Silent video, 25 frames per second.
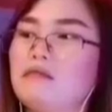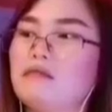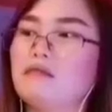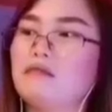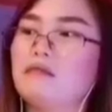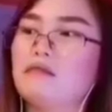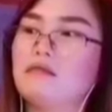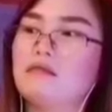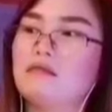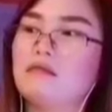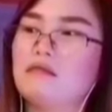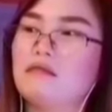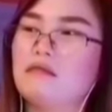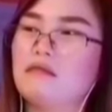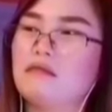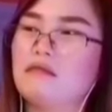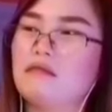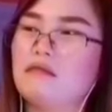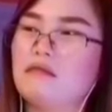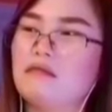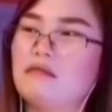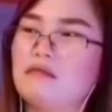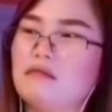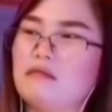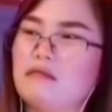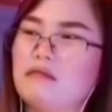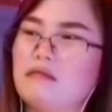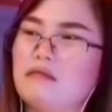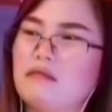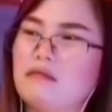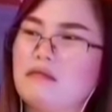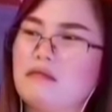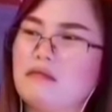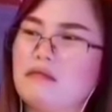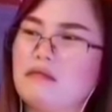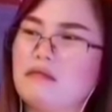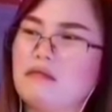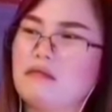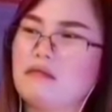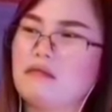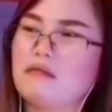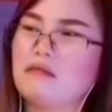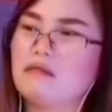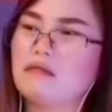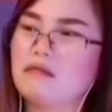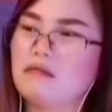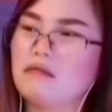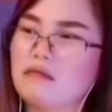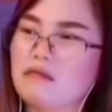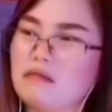
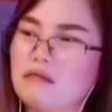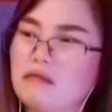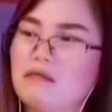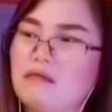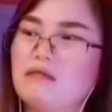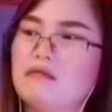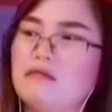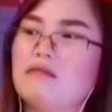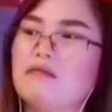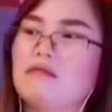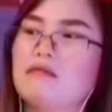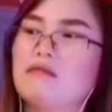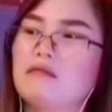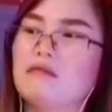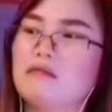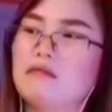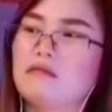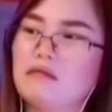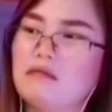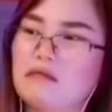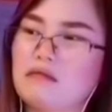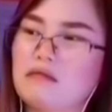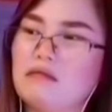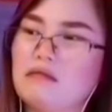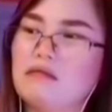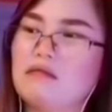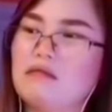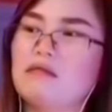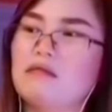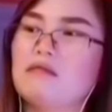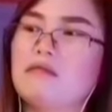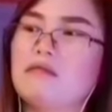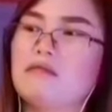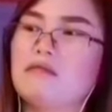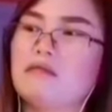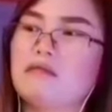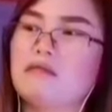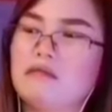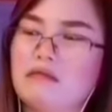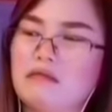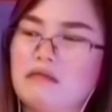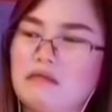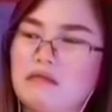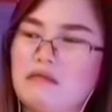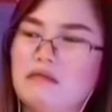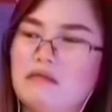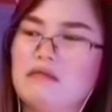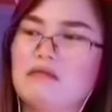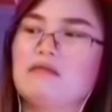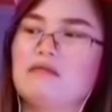
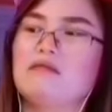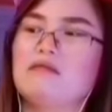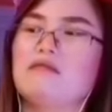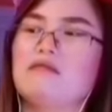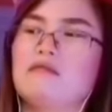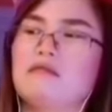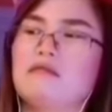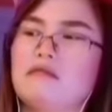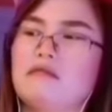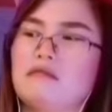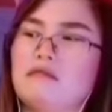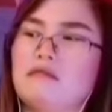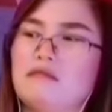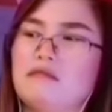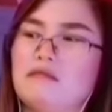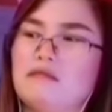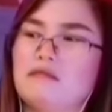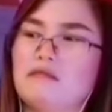Nobody speaks.